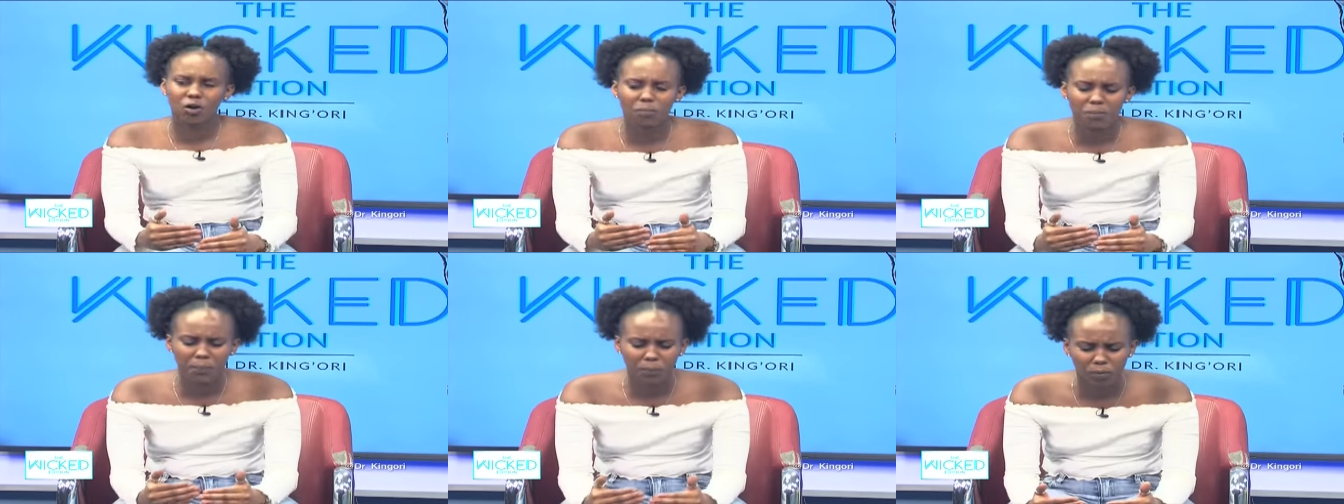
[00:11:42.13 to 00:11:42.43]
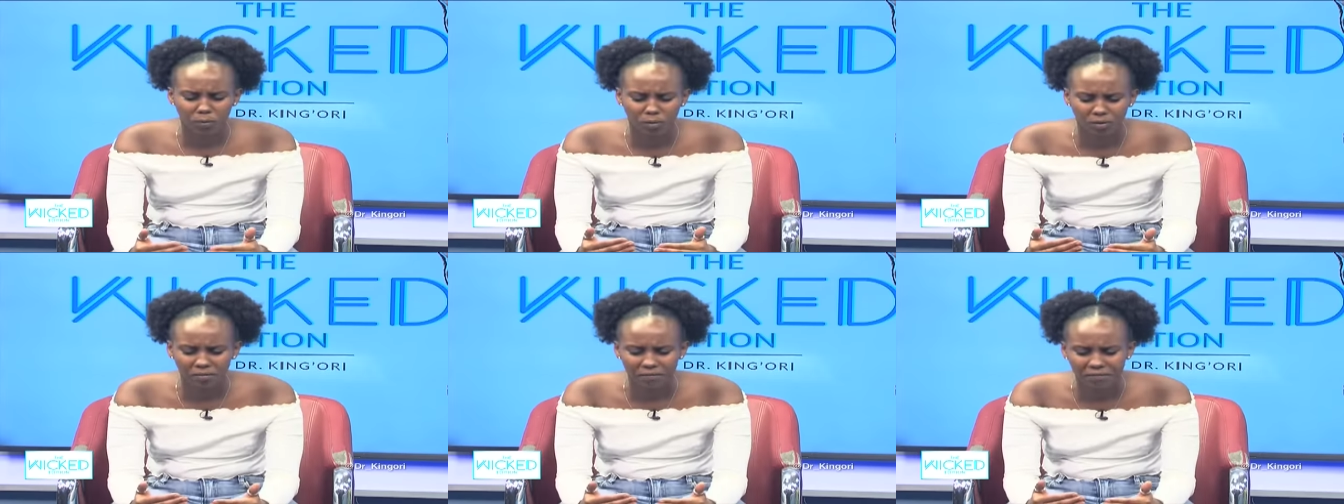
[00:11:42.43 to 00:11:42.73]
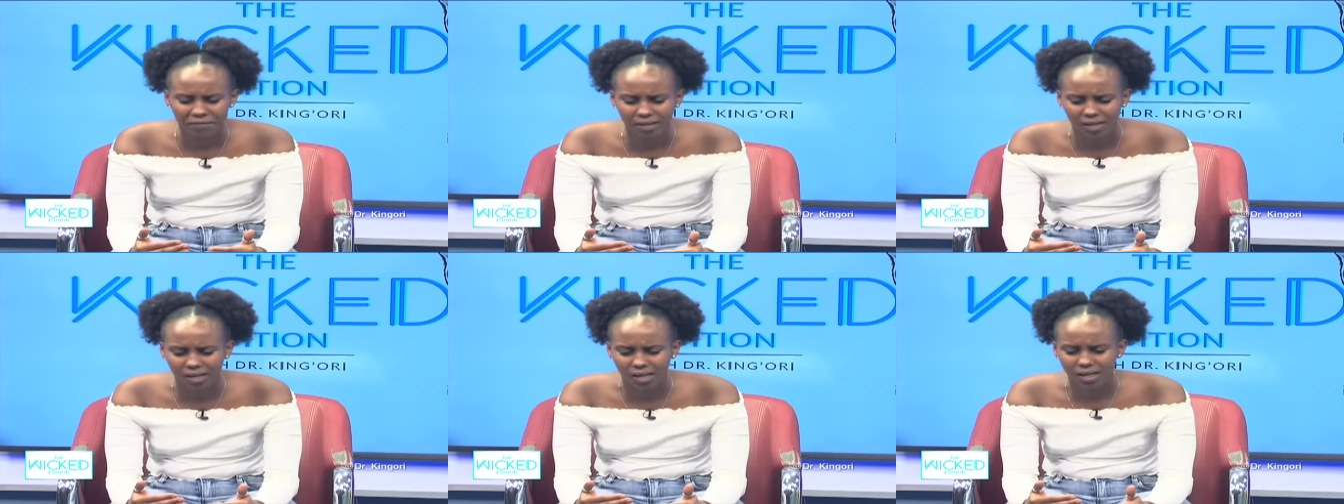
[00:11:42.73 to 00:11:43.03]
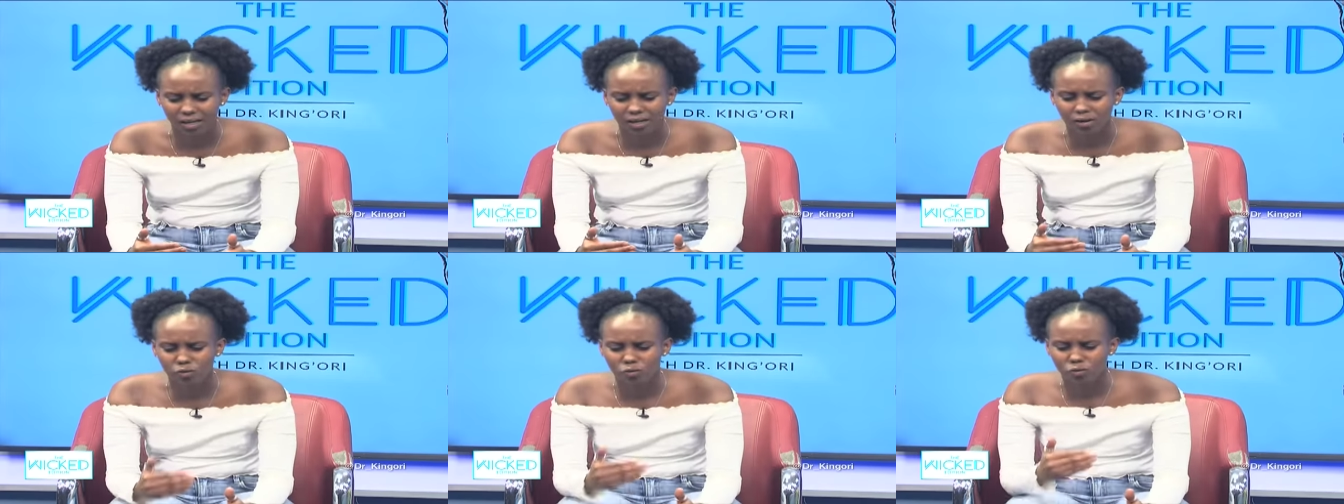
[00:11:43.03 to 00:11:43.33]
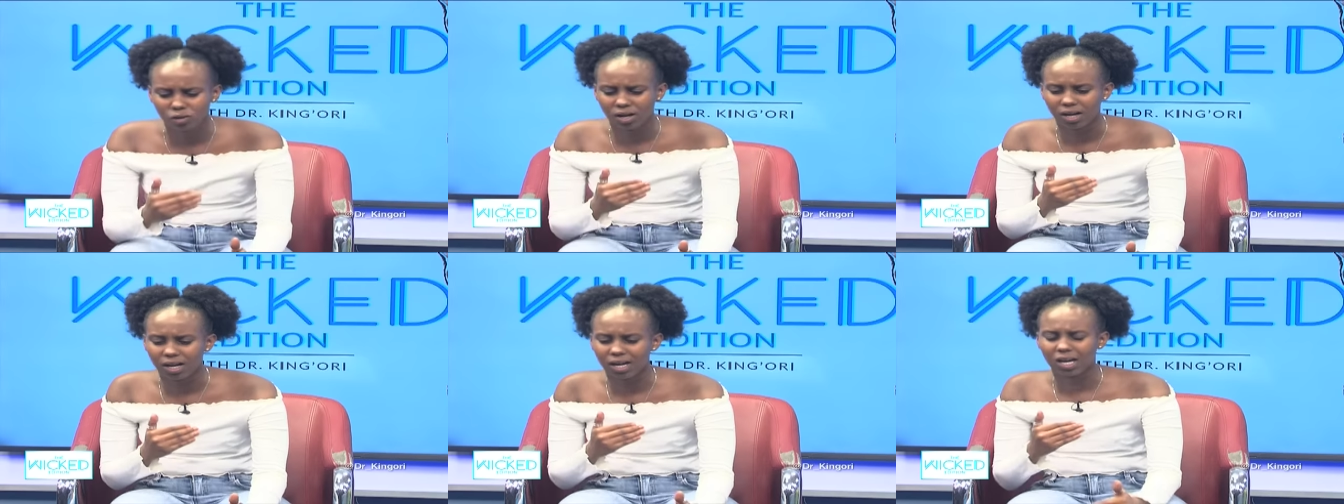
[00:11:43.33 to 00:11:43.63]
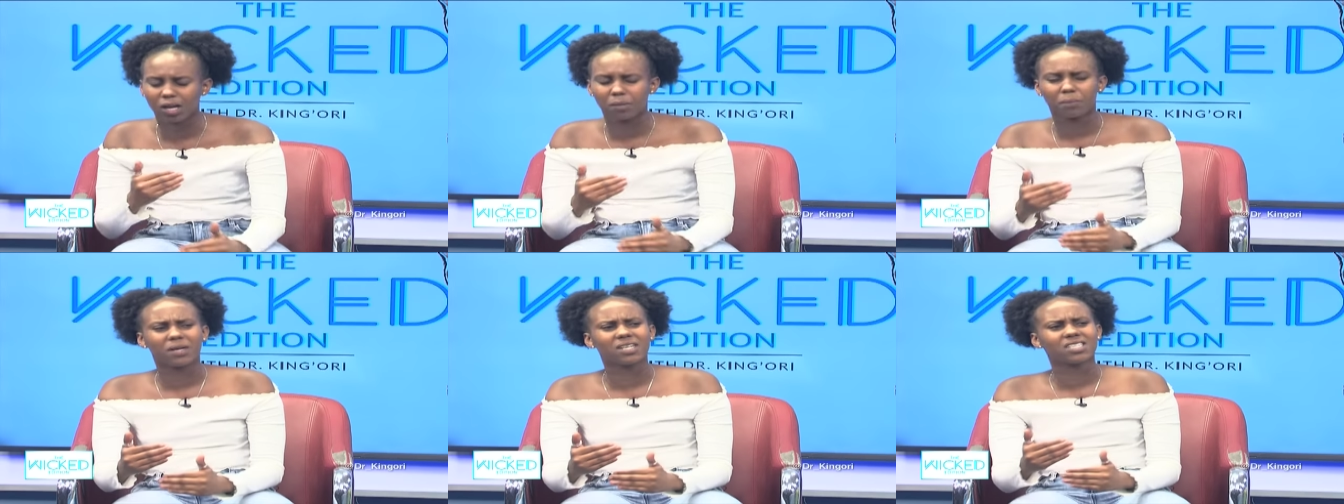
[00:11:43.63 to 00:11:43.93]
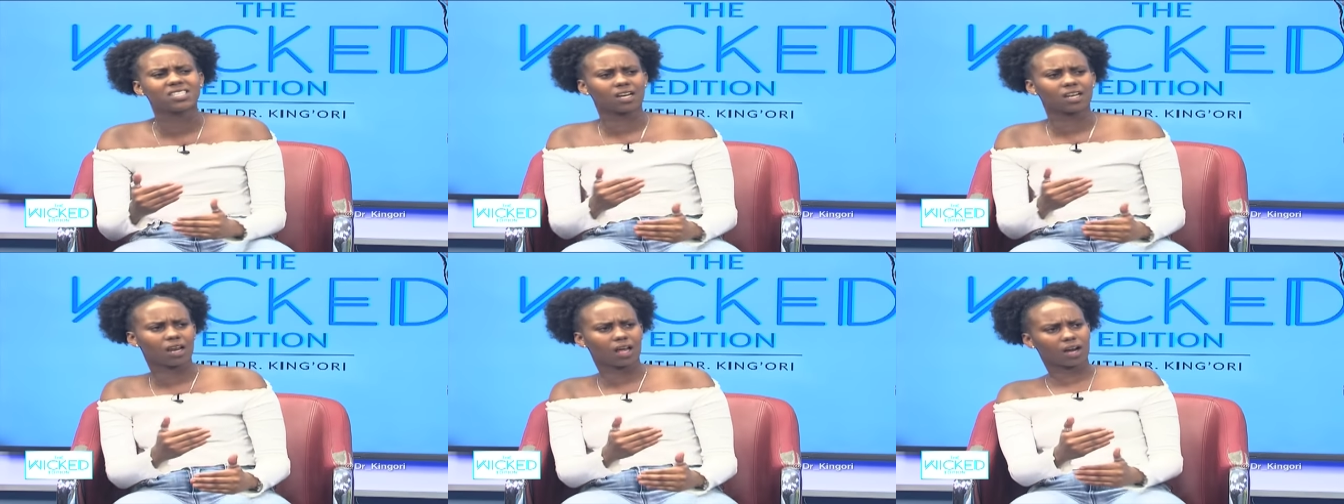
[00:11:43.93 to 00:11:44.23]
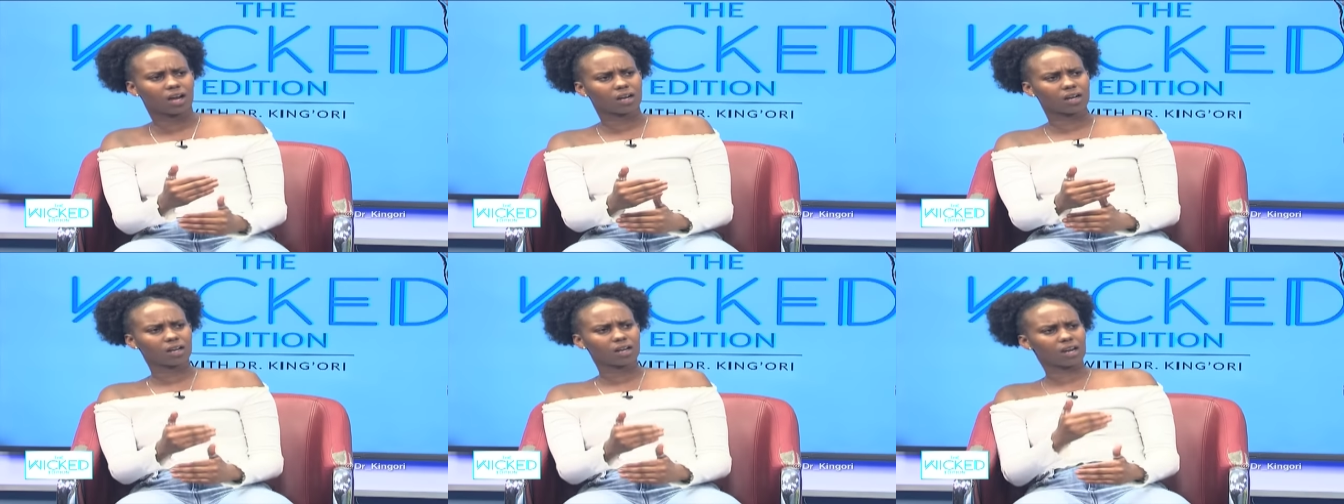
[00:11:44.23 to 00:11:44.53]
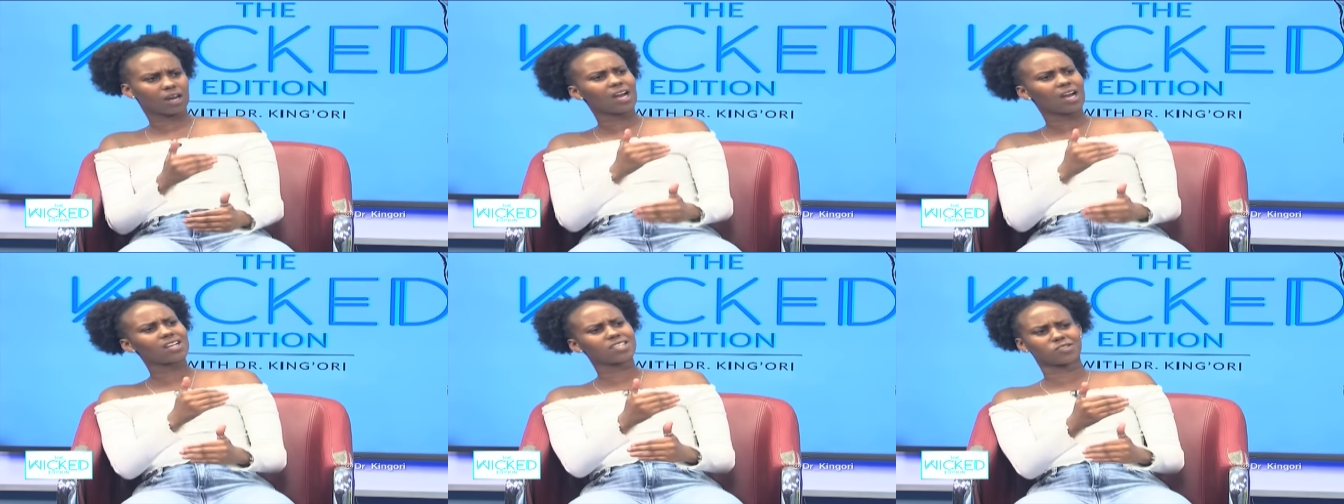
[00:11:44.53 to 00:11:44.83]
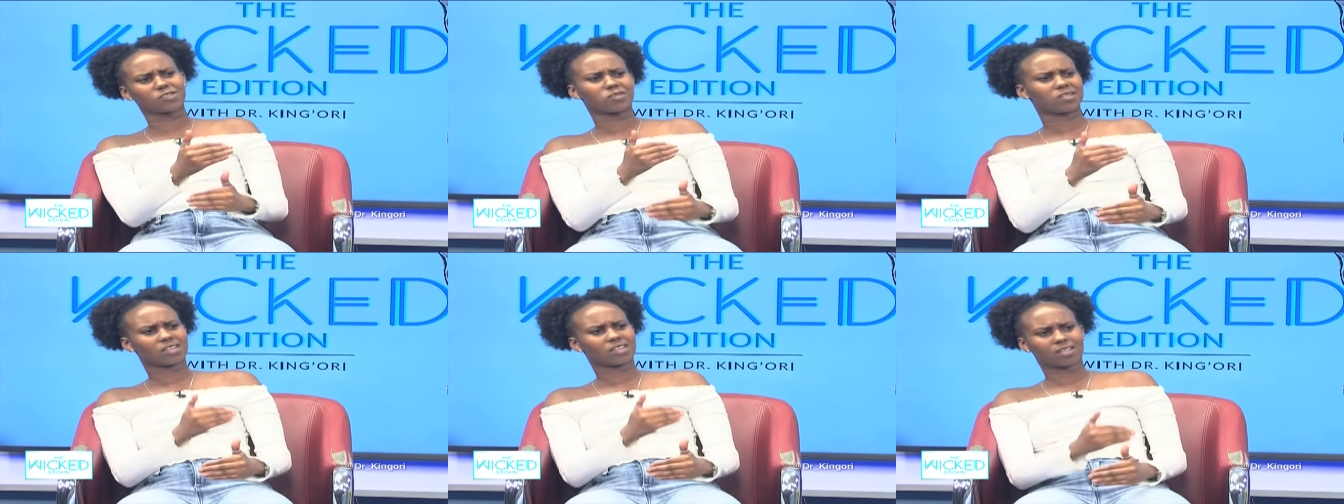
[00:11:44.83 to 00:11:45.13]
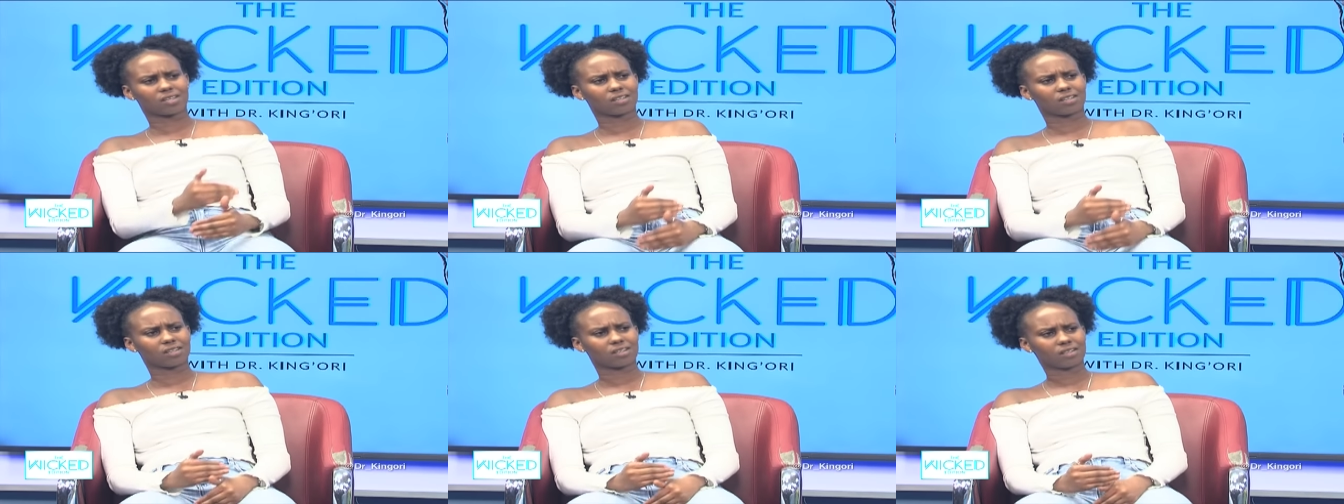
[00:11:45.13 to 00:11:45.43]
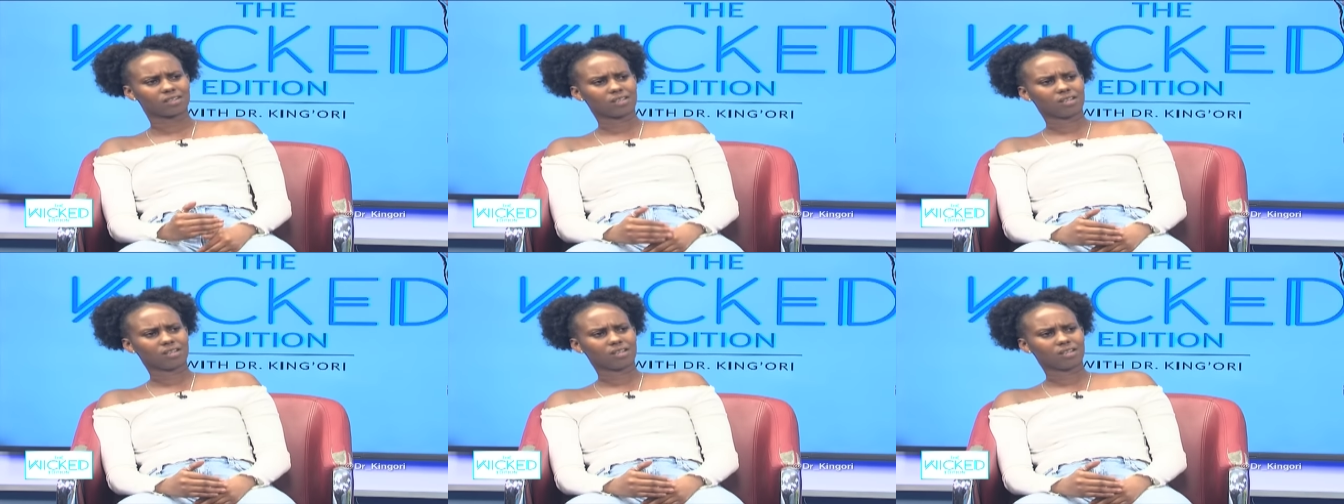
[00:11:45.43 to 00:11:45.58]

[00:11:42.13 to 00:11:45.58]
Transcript: people feel like kuna element ya luck. Luck is not a thing.